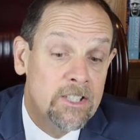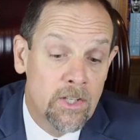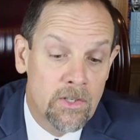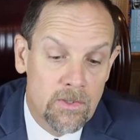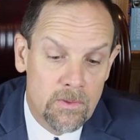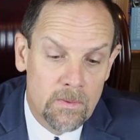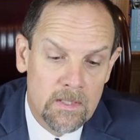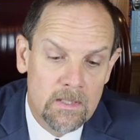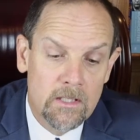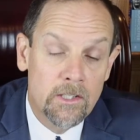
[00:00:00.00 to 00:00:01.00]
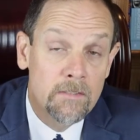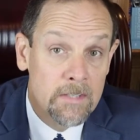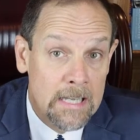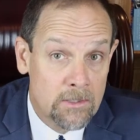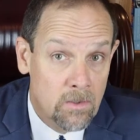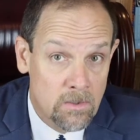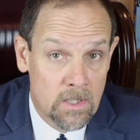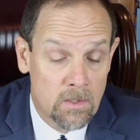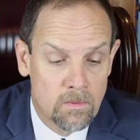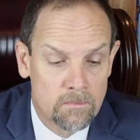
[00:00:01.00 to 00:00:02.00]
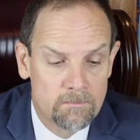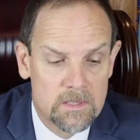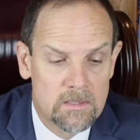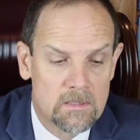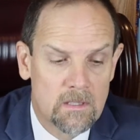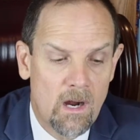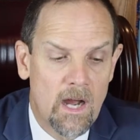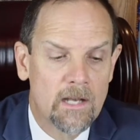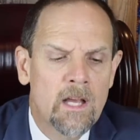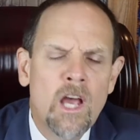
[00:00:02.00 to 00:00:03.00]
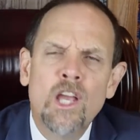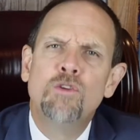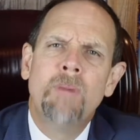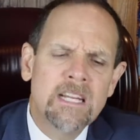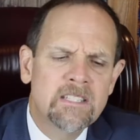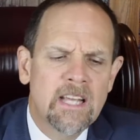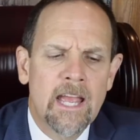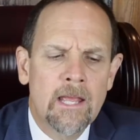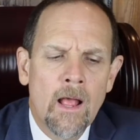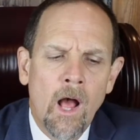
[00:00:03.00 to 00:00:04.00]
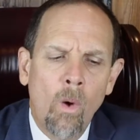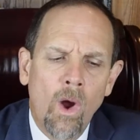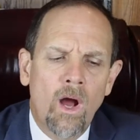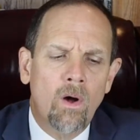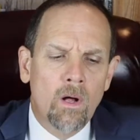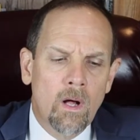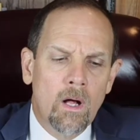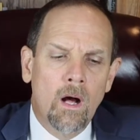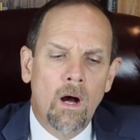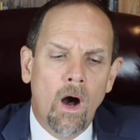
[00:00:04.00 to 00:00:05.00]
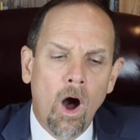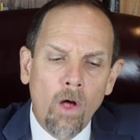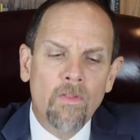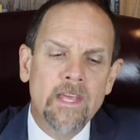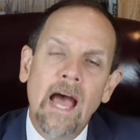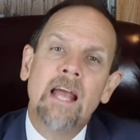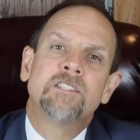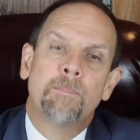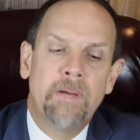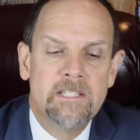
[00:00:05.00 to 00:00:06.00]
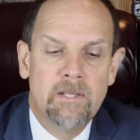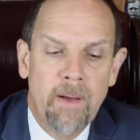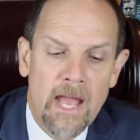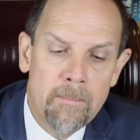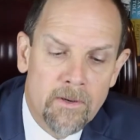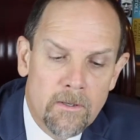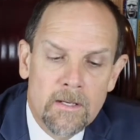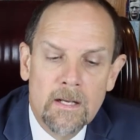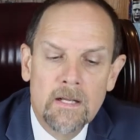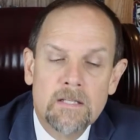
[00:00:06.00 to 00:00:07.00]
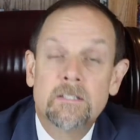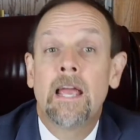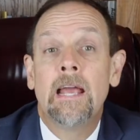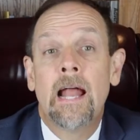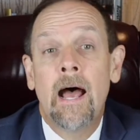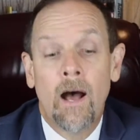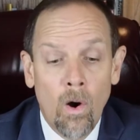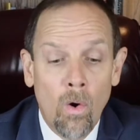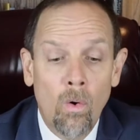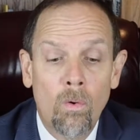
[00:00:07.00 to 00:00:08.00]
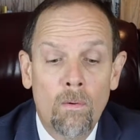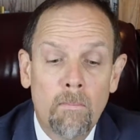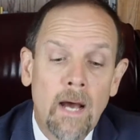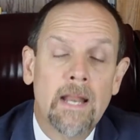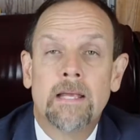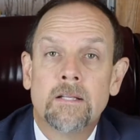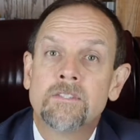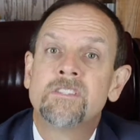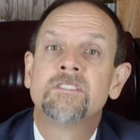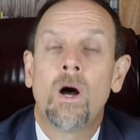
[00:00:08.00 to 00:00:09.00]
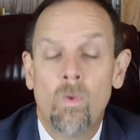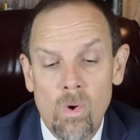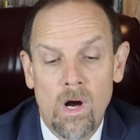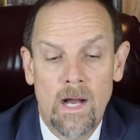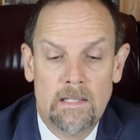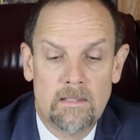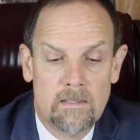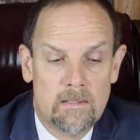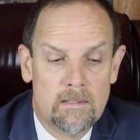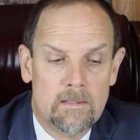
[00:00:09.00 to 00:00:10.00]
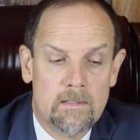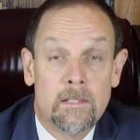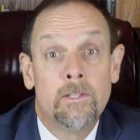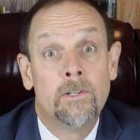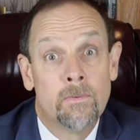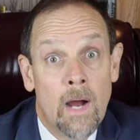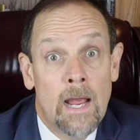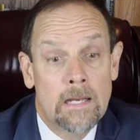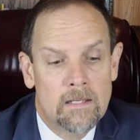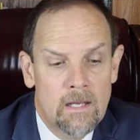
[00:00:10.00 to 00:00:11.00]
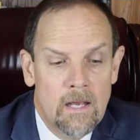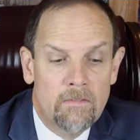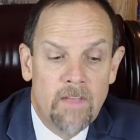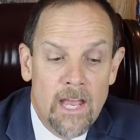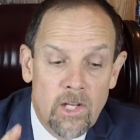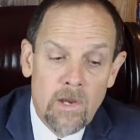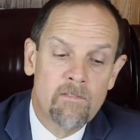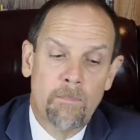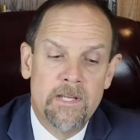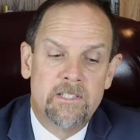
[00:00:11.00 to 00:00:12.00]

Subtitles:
due, your financial soul. All right. You may say, well, all they got is a piece of paper saying I owe money. So what? You're right. They do have a piece